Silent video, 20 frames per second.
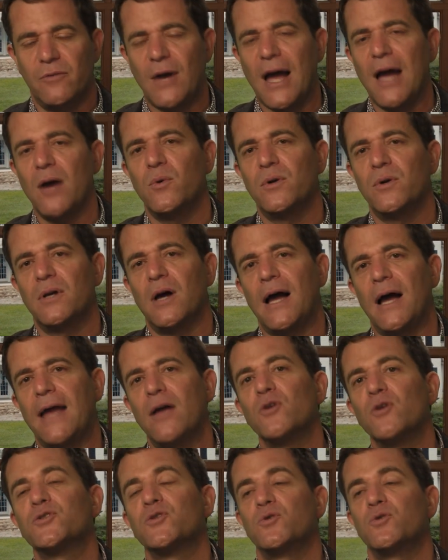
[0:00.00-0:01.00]
I
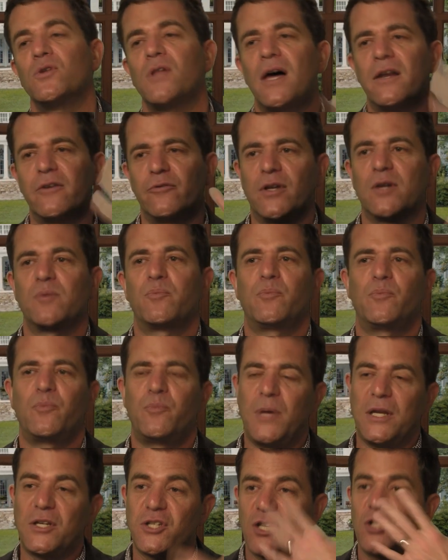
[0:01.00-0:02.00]
also do a lot of like
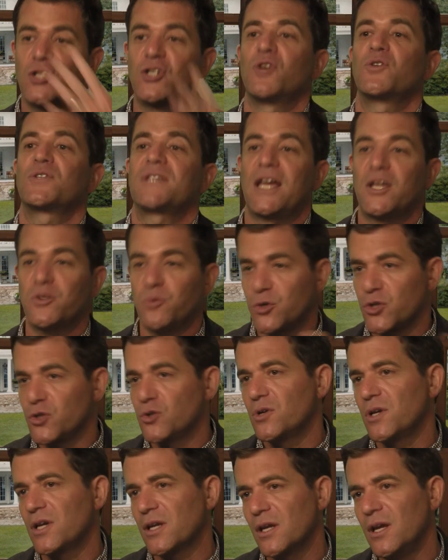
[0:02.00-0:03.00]
pitching jokes as we're
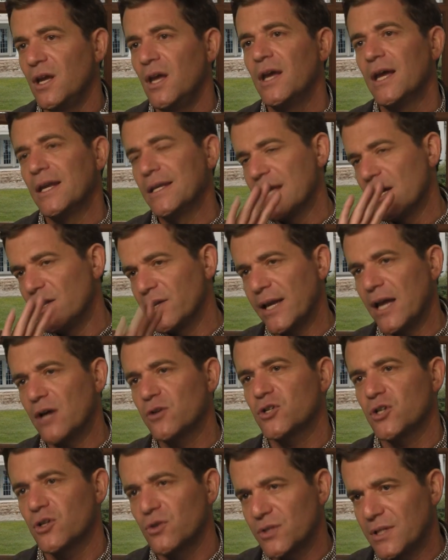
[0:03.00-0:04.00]
shooting and yelling out
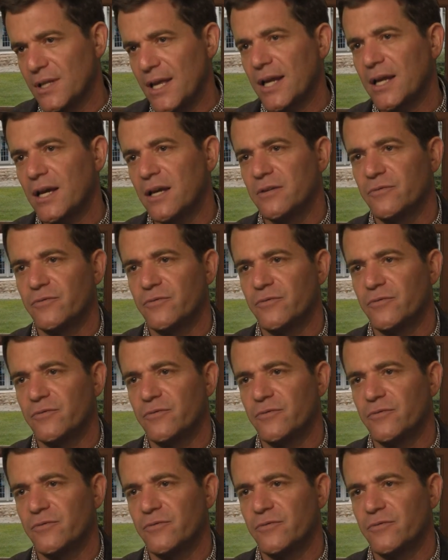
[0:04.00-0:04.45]
jokes and that kind of thing.